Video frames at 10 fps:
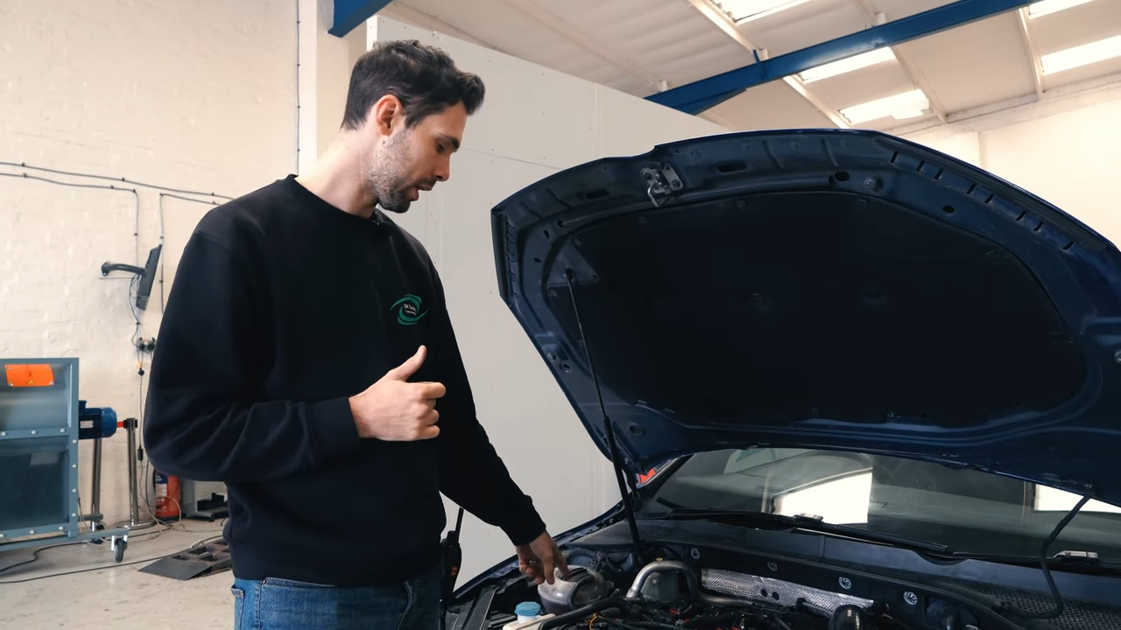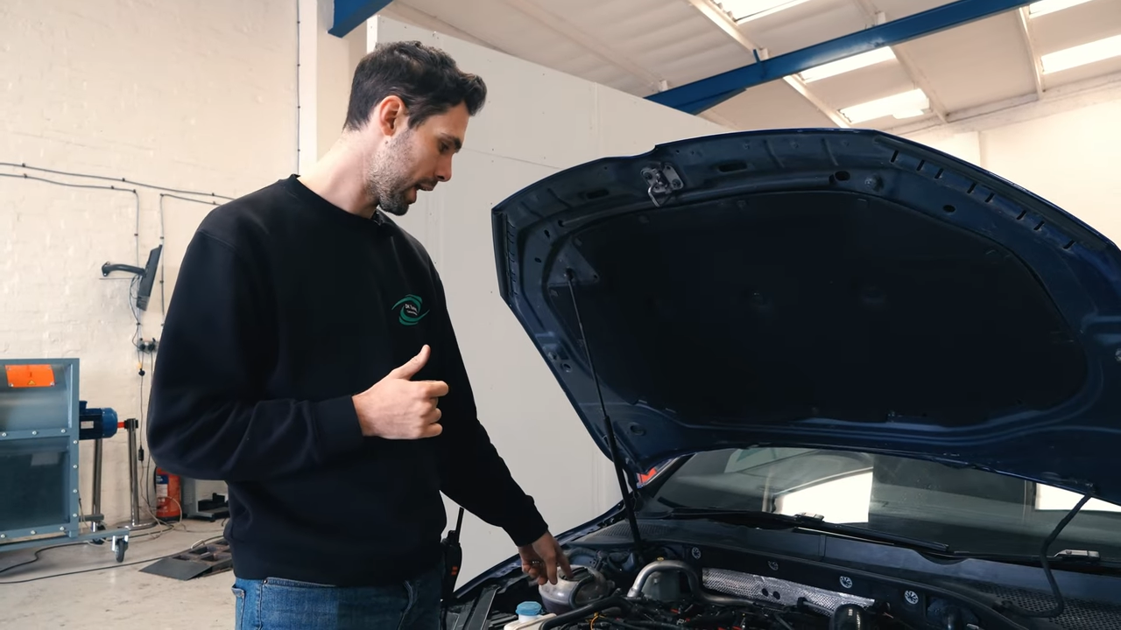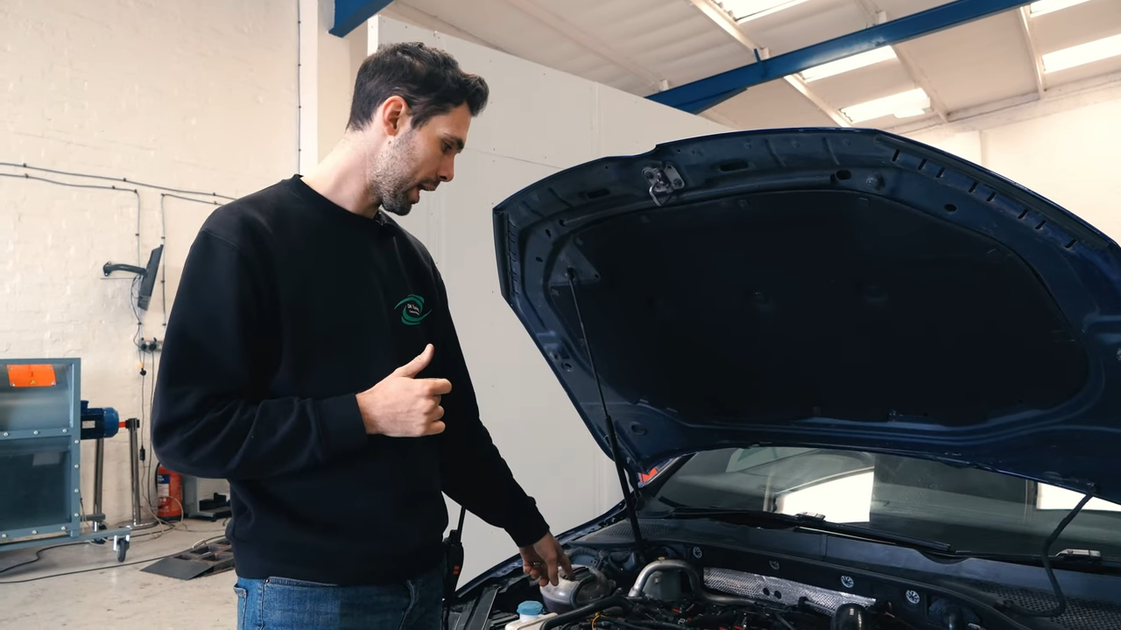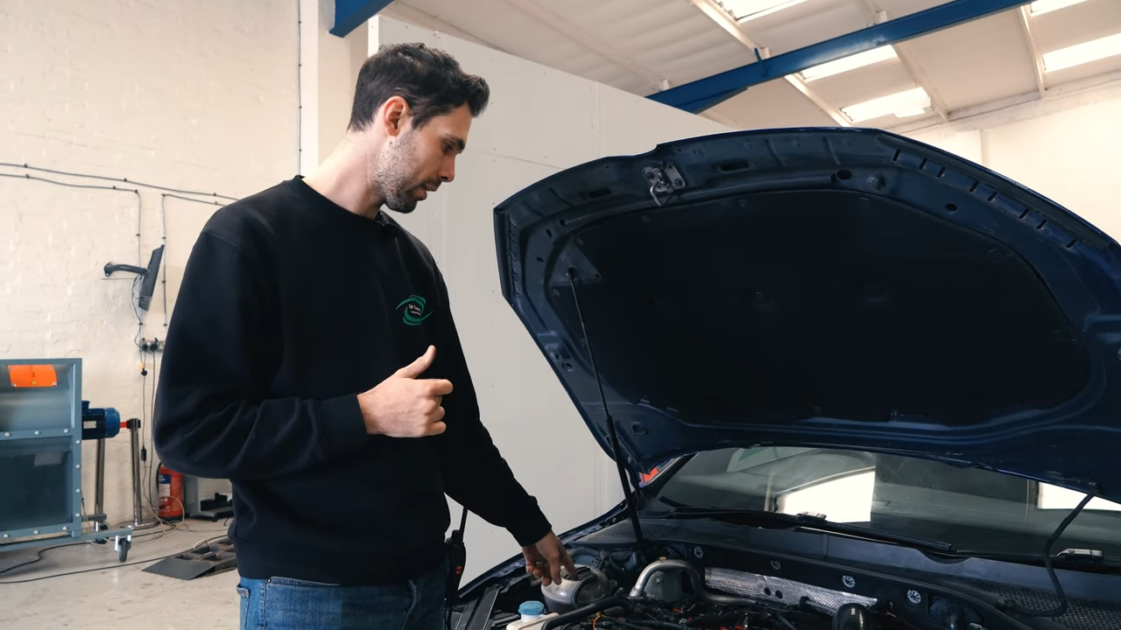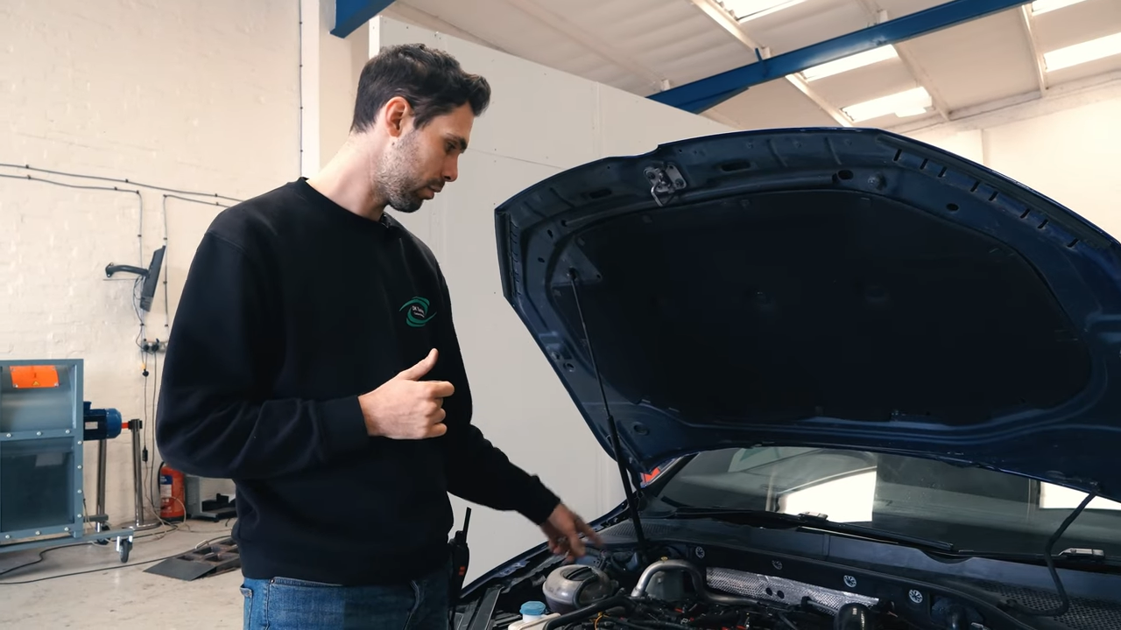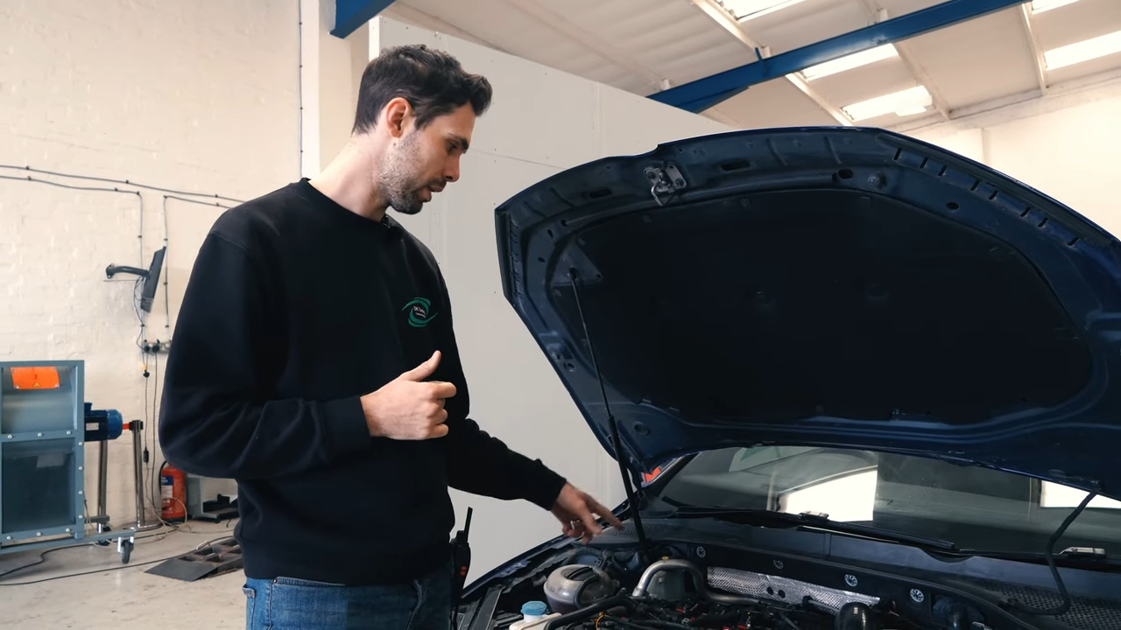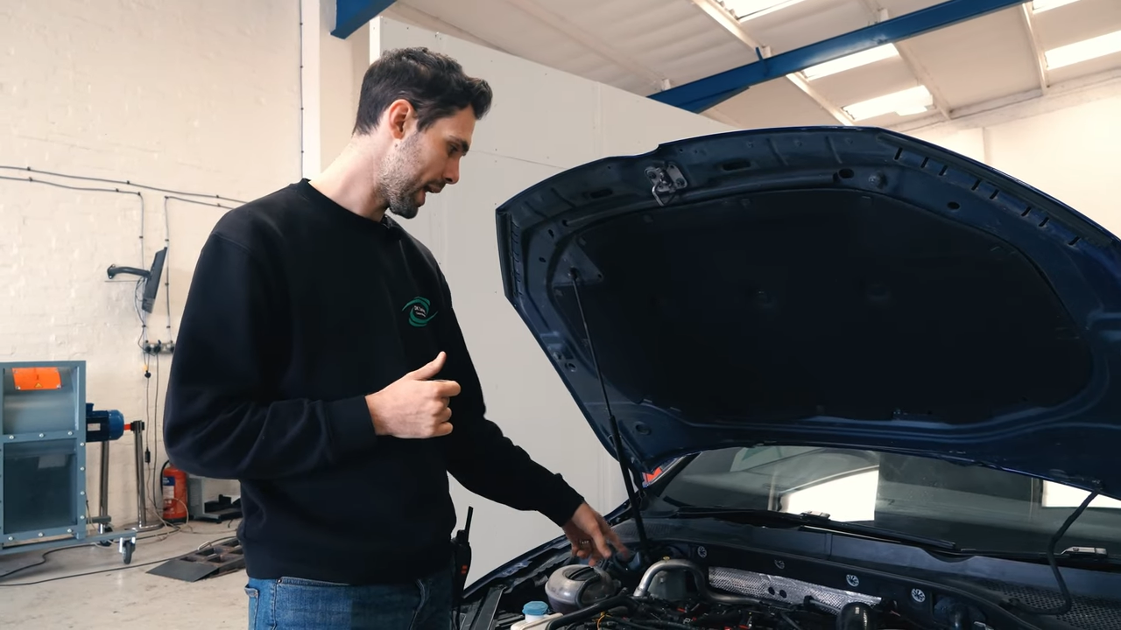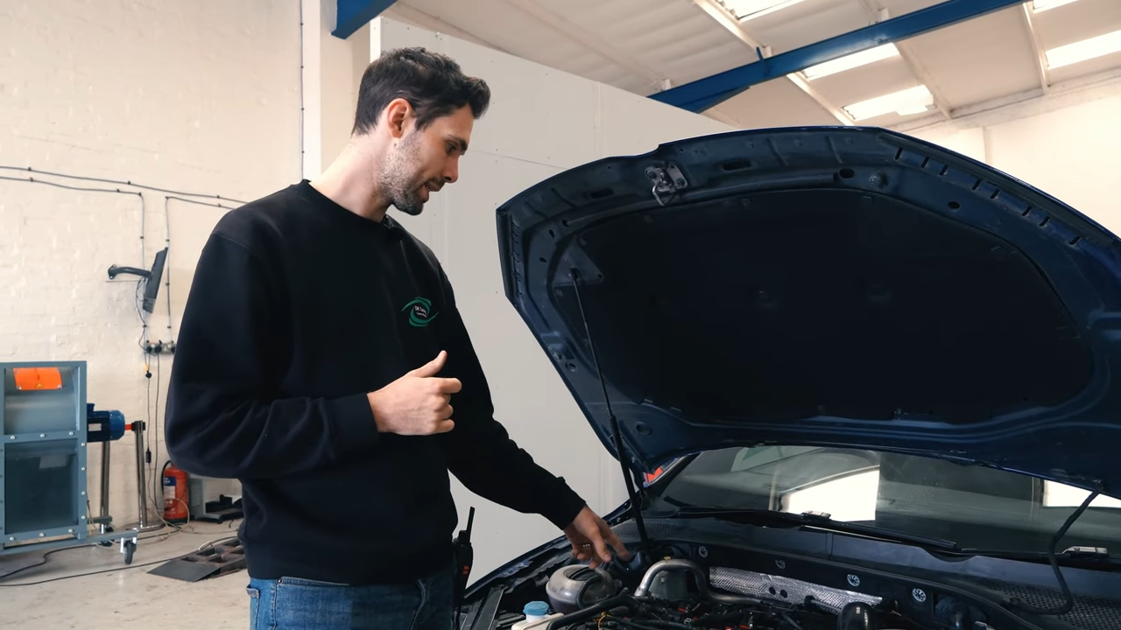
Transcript: there that we